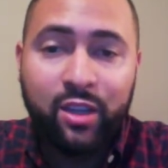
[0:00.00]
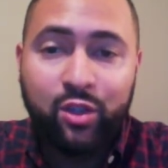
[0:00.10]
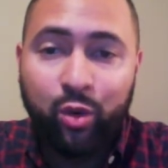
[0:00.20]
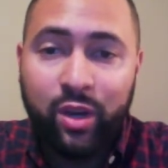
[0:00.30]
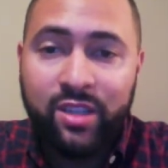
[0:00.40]

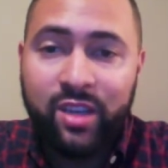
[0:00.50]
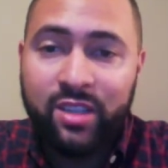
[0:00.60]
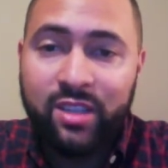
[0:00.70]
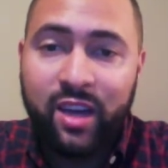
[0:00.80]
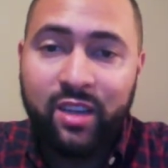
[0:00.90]
20
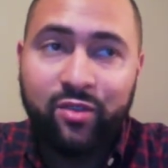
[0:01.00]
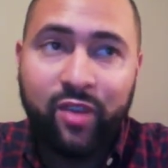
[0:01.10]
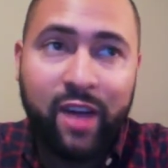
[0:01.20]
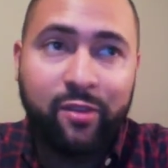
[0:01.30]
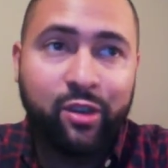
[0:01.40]
touchdowns,
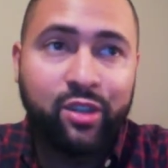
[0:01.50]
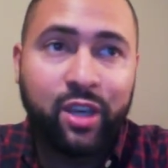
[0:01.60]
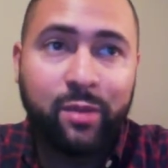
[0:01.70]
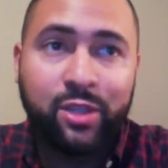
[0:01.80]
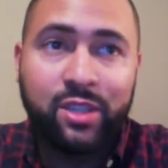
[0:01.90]
5
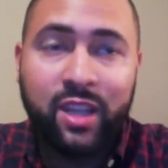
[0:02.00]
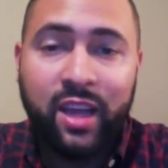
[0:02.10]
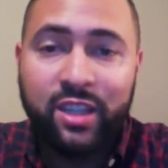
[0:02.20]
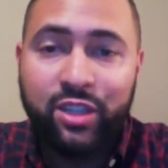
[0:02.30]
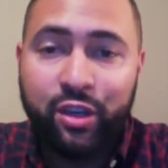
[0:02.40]
interceptions
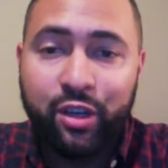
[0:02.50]
last year,